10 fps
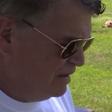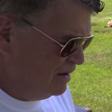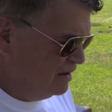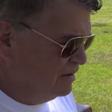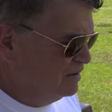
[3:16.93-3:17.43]

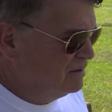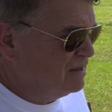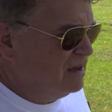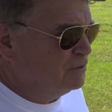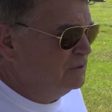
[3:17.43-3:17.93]
And
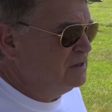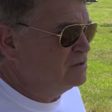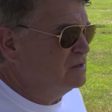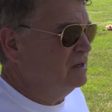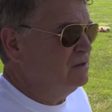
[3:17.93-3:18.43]
Kathleen
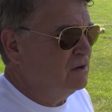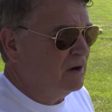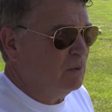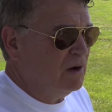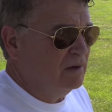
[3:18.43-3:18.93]
said, you know,
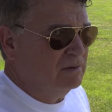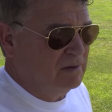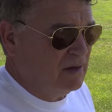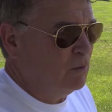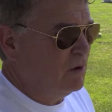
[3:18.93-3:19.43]
I want,
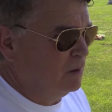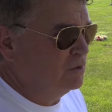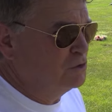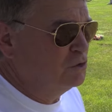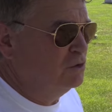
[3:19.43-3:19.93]
I want
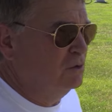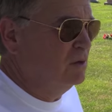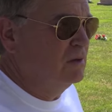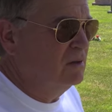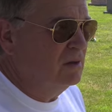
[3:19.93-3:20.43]
what's due.
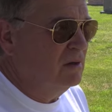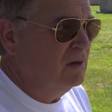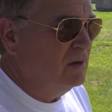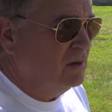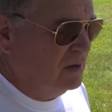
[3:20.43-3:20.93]

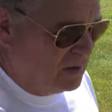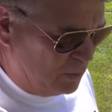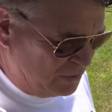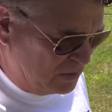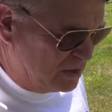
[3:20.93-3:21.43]
I
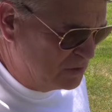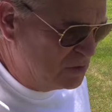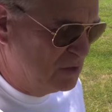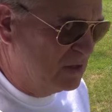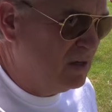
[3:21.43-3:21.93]
want the
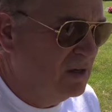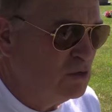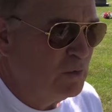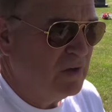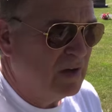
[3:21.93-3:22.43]
custody of the
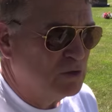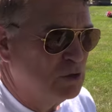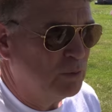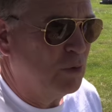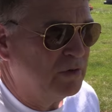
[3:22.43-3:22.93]
kids. We've got to
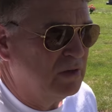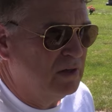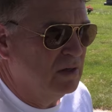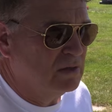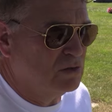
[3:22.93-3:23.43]
support the
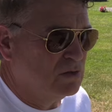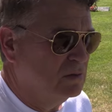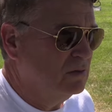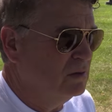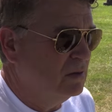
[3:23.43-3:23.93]
kids.
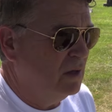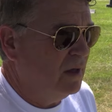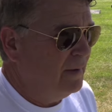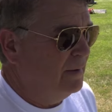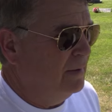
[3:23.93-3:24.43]

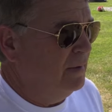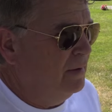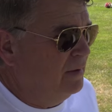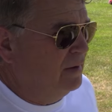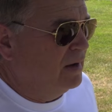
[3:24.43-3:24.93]

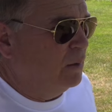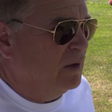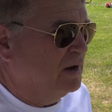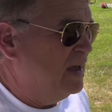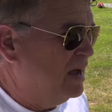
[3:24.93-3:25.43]
I
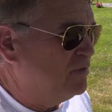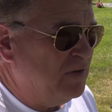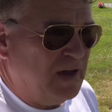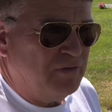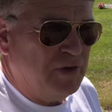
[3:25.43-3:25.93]
want half,
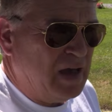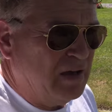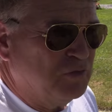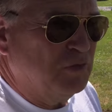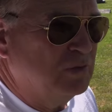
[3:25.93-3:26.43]
half, half.